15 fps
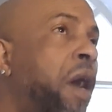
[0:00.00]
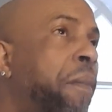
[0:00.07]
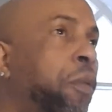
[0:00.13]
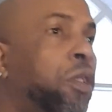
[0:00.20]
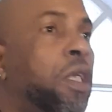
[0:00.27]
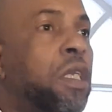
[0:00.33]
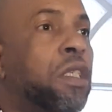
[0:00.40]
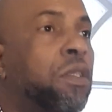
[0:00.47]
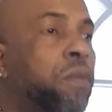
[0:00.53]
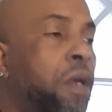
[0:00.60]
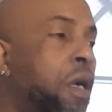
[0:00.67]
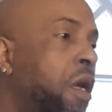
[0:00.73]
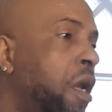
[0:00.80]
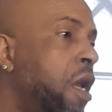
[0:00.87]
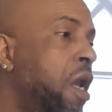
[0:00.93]
Put it this
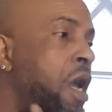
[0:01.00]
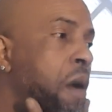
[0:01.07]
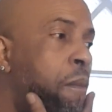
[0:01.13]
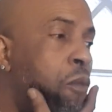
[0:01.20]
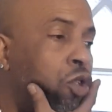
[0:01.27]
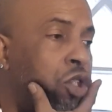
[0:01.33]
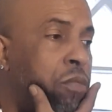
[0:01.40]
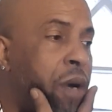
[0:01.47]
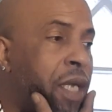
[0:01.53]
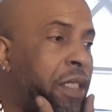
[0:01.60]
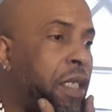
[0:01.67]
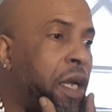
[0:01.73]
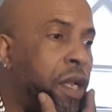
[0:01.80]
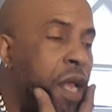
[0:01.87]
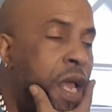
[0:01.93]
way, Buju
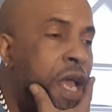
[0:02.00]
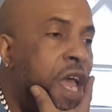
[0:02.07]
Barton,